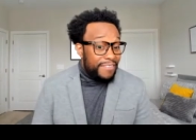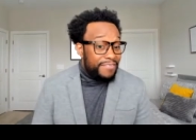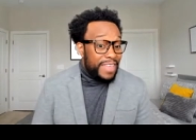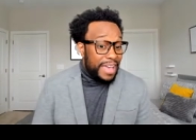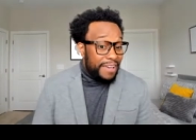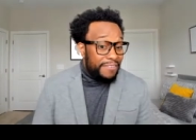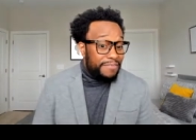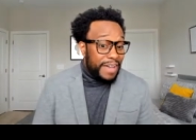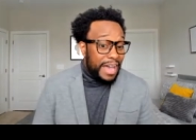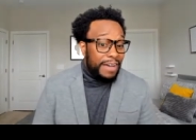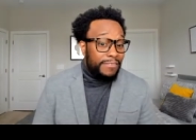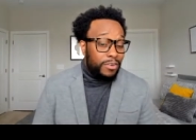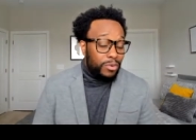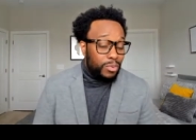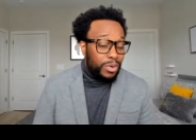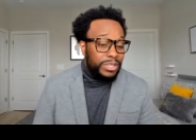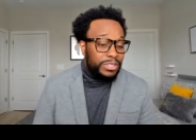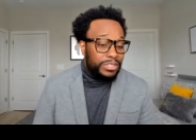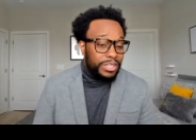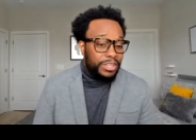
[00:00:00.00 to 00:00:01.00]
that
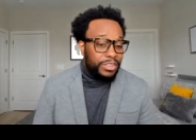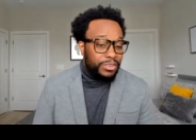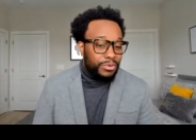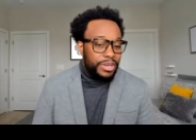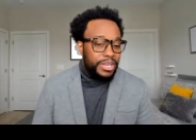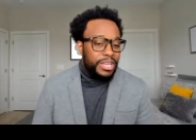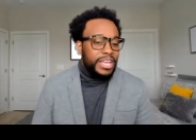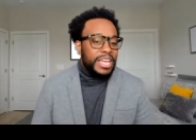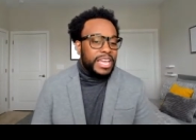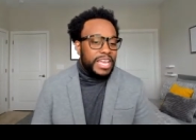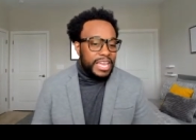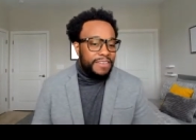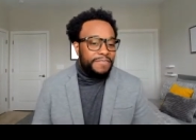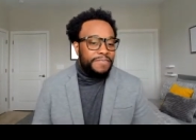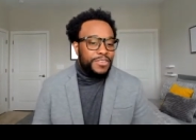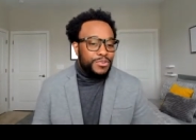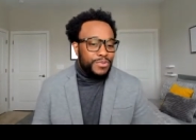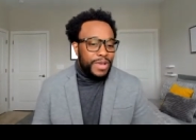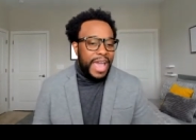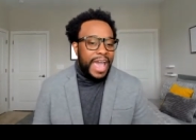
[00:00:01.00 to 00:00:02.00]
501c3, if
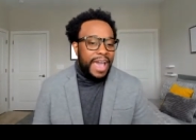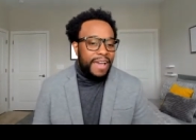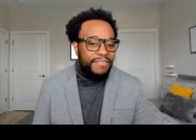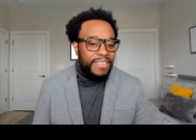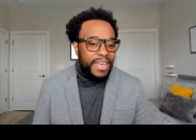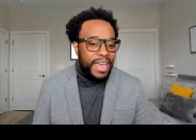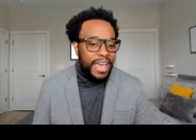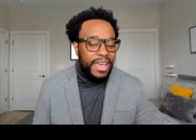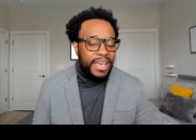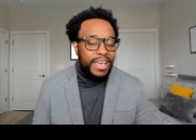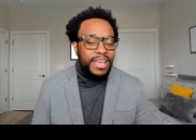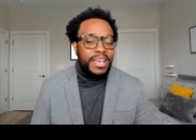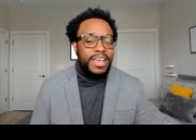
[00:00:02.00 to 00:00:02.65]
you have that,